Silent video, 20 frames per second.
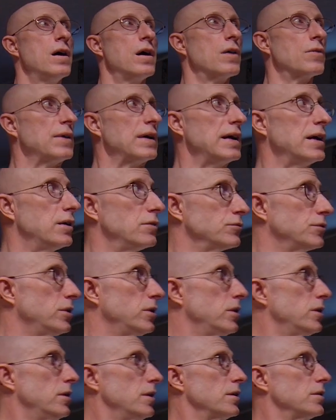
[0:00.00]
Around,
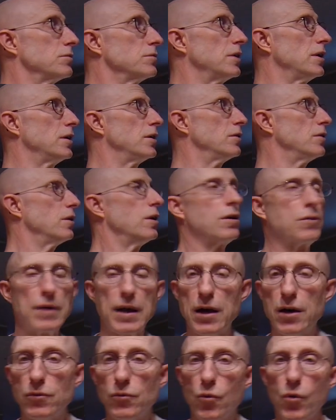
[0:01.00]
I don't know,
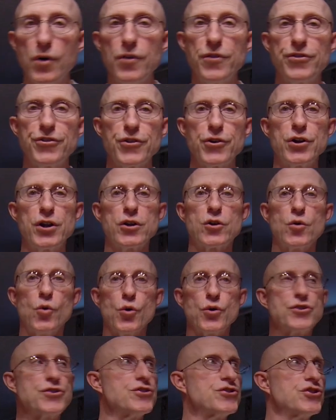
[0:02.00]
around 1:30,
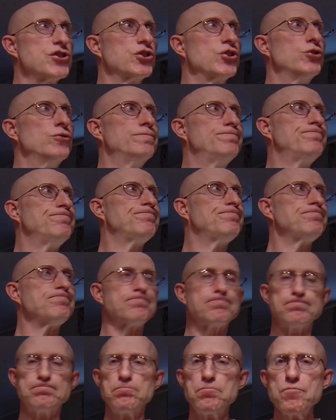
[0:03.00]
quarter to 2.
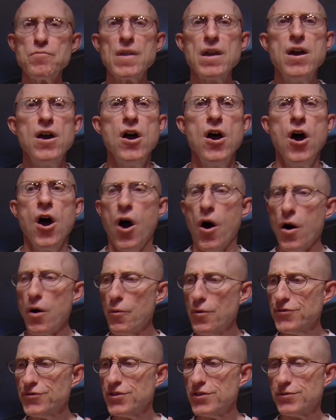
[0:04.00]
All
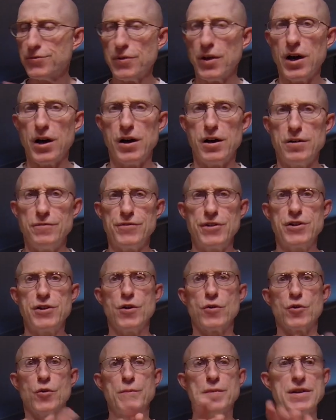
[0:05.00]
right, what's this
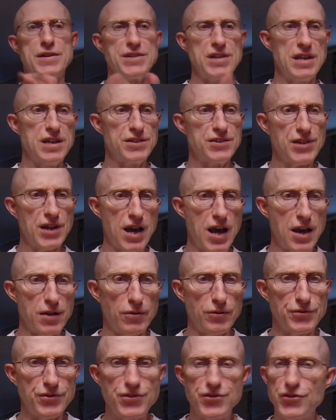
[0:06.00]
video going to be
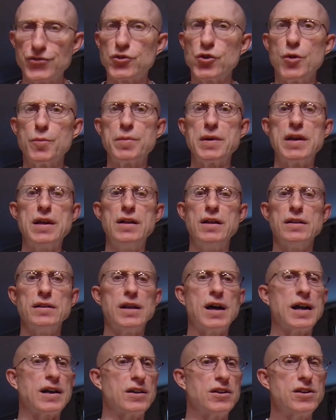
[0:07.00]
entitled? This is going to be
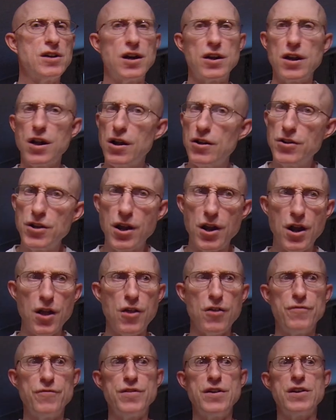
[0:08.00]
like none
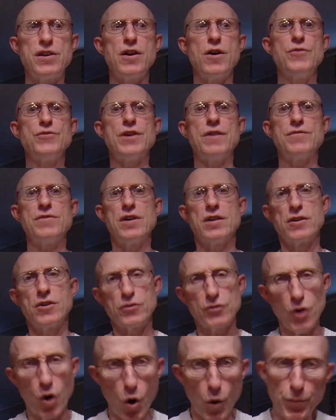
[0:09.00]
other videos I've done.
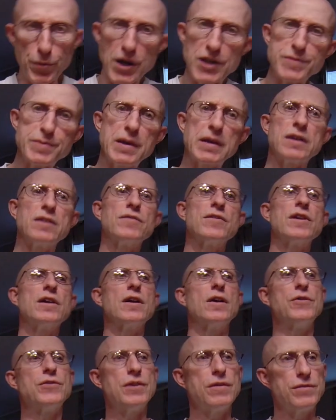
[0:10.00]
Gold prospecting
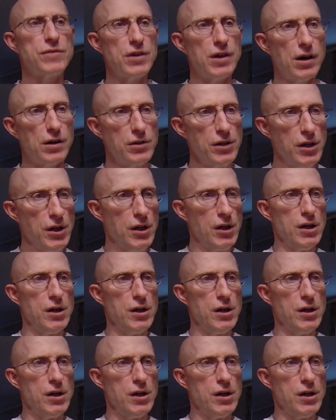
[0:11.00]
videos I've done.